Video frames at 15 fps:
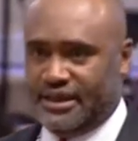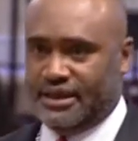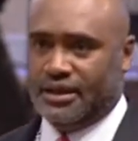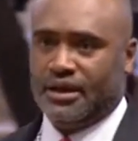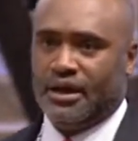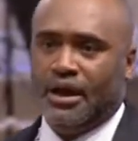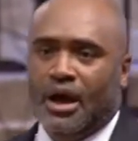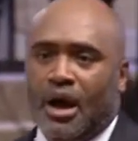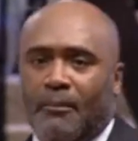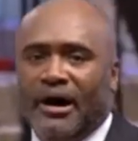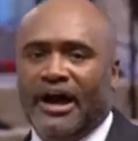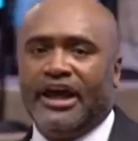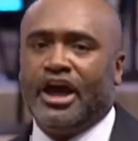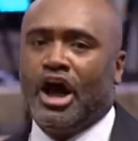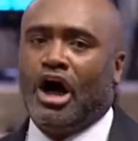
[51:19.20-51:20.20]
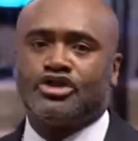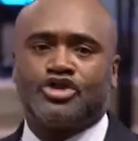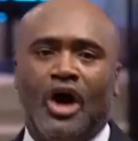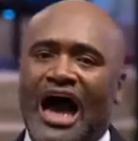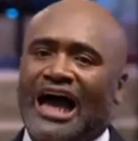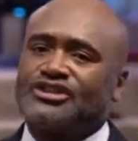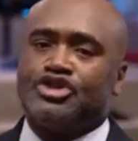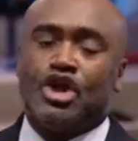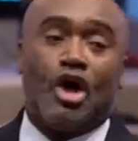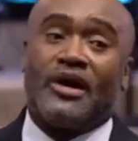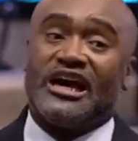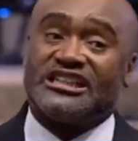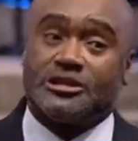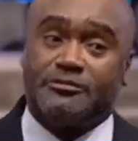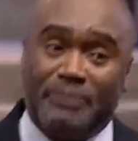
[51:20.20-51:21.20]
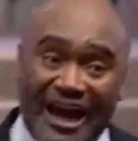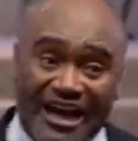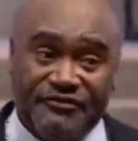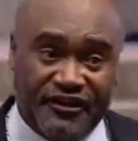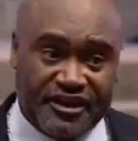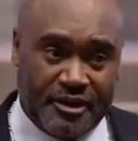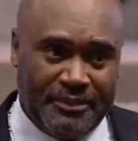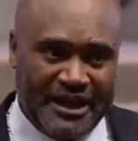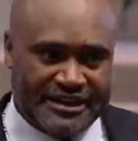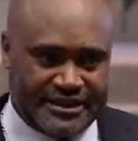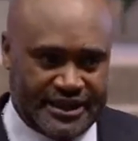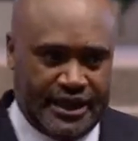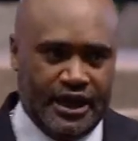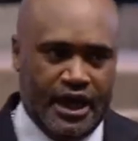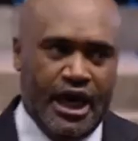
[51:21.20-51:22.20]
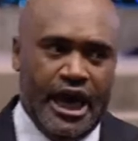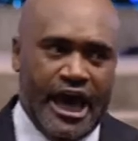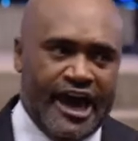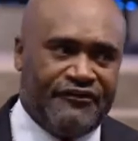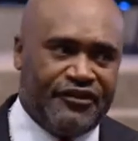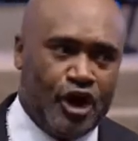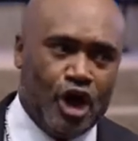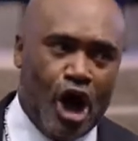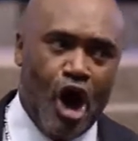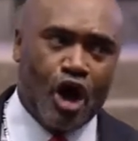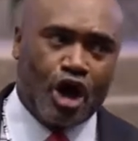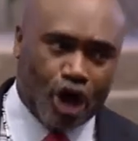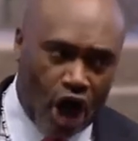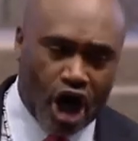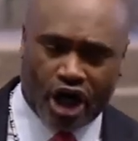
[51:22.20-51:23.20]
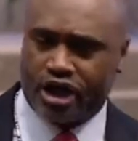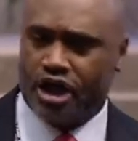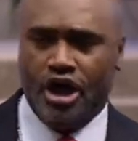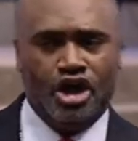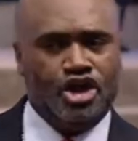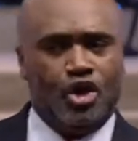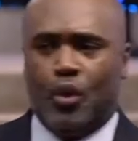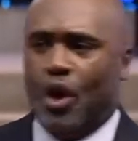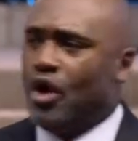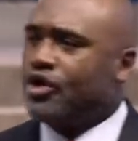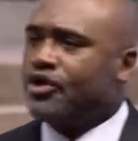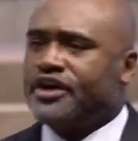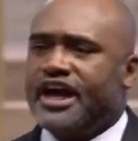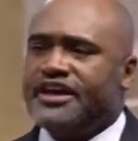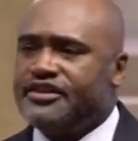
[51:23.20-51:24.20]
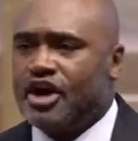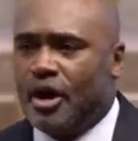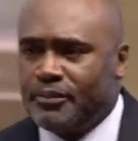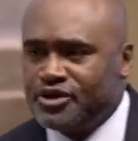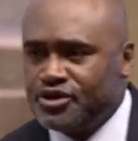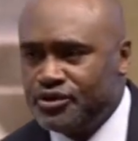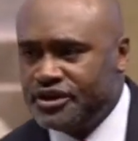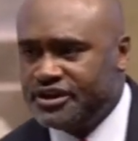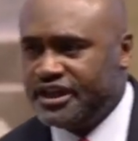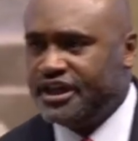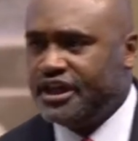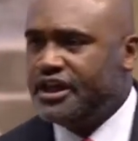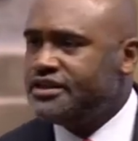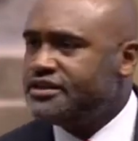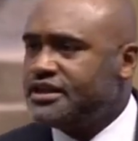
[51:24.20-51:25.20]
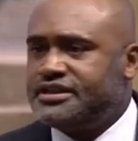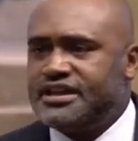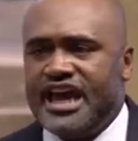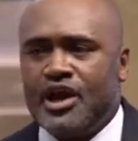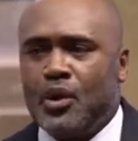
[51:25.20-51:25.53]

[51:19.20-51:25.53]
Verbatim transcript: but he also has no respect for the blessing, if you don't cook, you won't create the opportunity to take what is